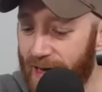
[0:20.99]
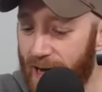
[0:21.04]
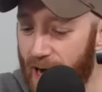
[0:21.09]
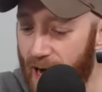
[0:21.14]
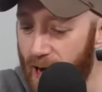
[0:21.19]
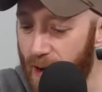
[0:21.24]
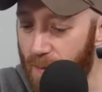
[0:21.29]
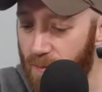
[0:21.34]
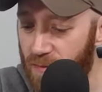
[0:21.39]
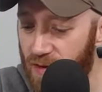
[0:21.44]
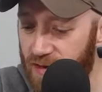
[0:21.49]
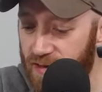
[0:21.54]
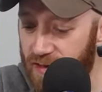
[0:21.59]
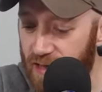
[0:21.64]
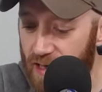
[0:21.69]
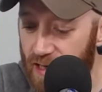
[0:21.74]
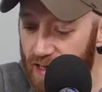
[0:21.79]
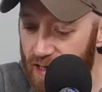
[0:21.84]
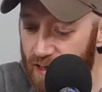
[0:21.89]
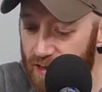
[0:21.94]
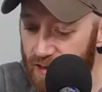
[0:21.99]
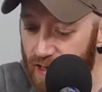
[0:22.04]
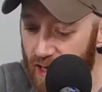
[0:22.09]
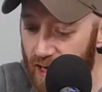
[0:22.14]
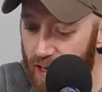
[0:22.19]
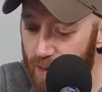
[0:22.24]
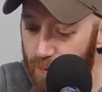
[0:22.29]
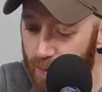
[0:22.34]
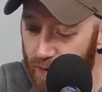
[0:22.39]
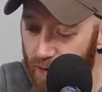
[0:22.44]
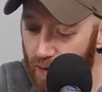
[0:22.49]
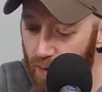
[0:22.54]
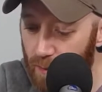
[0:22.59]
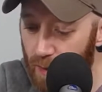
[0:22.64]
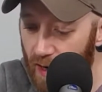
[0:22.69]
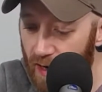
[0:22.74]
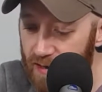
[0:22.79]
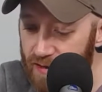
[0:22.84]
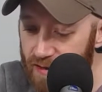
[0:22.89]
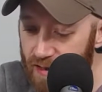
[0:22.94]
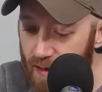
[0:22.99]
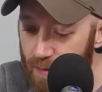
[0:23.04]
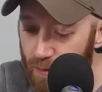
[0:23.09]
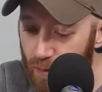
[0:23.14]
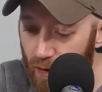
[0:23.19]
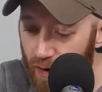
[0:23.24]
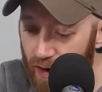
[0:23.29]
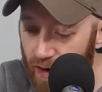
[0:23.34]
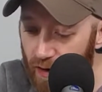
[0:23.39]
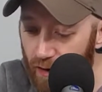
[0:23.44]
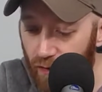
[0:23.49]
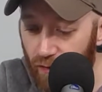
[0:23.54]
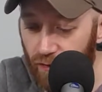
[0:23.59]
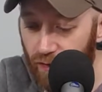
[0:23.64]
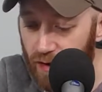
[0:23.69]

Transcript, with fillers: Um, this is a beer by Timber Ales,